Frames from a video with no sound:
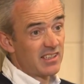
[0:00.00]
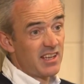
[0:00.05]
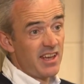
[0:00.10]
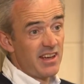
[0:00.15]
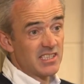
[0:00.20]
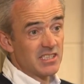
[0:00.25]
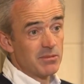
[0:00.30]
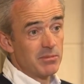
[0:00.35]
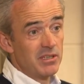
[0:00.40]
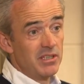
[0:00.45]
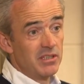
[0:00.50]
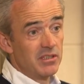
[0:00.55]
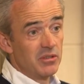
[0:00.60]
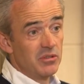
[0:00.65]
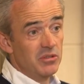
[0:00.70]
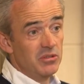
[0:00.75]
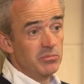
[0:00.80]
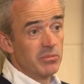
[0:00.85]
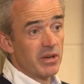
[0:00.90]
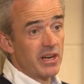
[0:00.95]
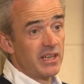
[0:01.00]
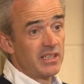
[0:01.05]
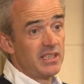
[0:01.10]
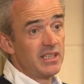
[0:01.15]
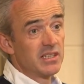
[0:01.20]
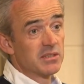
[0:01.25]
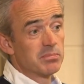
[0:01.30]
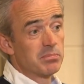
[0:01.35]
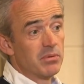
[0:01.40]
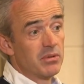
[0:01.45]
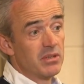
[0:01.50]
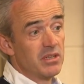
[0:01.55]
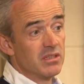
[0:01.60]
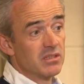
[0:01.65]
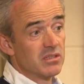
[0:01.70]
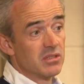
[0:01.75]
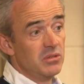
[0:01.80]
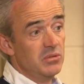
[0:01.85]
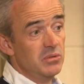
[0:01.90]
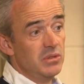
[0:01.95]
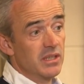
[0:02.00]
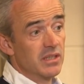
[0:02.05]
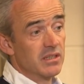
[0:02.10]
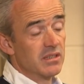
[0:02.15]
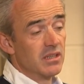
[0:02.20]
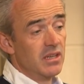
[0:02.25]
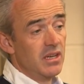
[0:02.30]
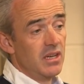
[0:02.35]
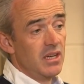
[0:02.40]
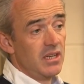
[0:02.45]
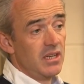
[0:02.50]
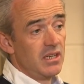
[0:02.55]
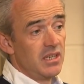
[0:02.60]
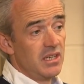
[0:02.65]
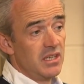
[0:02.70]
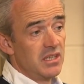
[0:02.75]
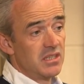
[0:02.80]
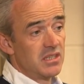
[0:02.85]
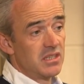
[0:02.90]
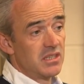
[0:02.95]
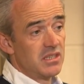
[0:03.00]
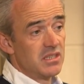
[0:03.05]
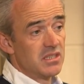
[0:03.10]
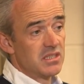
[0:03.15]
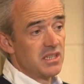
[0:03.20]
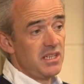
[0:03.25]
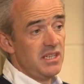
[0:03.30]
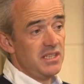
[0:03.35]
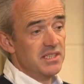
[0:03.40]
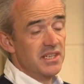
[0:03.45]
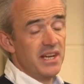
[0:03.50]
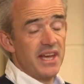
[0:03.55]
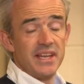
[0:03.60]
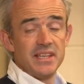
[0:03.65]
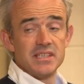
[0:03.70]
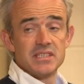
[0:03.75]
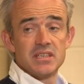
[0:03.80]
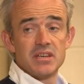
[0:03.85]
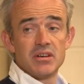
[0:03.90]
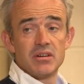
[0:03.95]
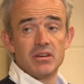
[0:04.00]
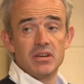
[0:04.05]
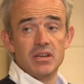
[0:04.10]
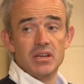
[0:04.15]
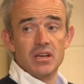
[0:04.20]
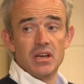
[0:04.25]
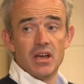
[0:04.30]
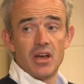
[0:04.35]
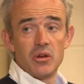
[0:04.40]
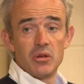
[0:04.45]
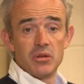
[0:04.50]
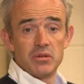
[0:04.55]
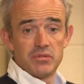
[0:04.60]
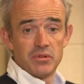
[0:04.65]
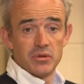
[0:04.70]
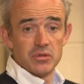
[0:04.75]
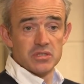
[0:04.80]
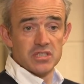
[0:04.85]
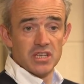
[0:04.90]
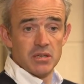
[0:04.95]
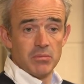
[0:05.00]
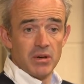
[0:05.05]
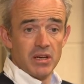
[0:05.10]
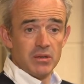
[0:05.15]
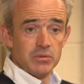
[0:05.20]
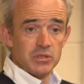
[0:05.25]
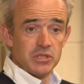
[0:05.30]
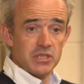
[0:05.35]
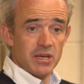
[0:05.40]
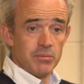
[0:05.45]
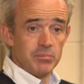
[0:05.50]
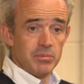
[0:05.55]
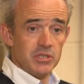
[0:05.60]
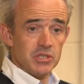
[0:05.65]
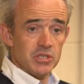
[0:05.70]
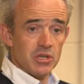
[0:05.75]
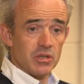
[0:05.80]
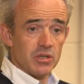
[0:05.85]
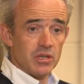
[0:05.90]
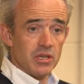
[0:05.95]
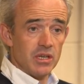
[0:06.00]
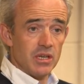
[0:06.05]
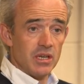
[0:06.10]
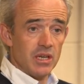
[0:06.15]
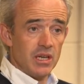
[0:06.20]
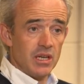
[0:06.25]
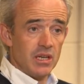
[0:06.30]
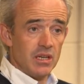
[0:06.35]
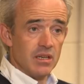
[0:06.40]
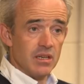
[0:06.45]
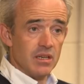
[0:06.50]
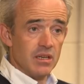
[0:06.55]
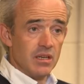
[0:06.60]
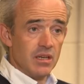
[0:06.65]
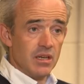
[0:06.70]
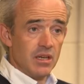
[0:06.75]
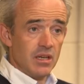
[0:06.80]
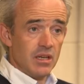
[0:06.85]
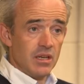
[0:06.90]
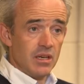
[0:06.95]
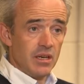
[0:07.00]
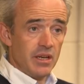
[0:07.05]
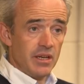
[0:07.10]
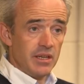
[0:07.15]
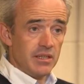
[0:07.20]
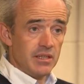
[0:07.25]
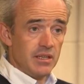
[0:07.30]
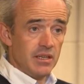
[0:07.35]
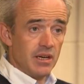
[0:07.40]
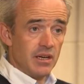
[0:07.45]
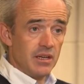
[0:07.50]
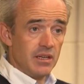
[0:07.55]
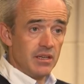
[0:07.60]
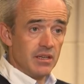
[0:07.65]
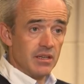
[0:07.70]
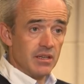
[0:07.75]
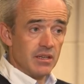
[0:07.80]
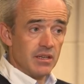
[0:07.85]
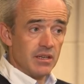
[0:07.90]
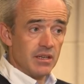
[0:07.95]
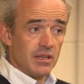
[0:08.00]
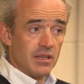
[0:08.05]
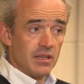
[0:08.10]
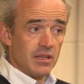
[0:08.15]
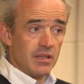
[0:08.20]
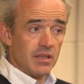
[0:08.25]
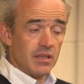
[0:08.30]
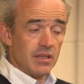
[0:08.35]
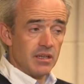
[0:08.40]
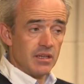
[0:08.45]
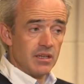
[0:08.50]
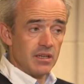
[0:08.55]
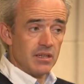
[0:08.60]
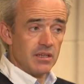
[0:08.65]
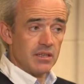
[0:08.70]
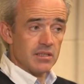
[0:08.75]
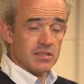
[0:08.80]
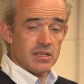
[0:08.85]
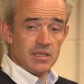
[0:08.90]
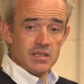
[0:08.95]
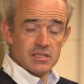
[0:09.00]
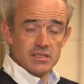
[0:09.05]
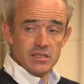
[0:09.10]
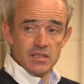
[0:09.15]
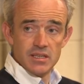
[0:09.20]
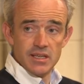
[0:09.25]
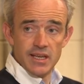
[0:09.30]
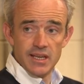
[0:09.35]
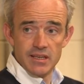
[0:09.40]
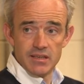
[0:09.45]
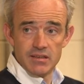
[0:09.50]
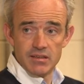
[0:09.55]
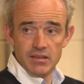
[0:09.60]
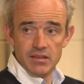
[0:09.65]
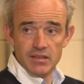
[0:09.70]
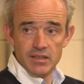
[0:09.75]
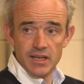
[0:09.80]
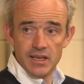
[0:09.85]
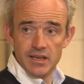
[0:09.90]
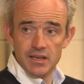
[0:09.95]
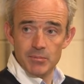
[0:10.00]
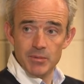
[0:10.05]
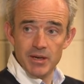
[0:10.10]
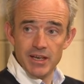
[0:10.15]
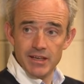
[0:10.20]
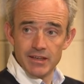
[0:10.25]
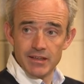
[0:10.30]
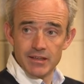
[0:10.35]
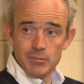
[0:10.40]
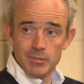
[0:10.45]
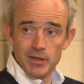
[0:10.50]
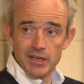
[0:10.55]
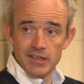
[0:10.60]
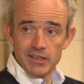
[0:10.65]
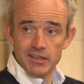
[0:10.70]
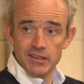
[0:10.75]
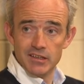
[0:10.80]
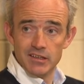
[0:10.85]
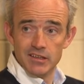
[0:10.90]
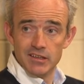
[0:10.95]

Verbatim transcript: it takes a bit of doing, and I think it's brilliant too that, that the season ends here. I know the first time I was champion jockey in ninety-nine, the season didn't end till the end of May in Kilbegan.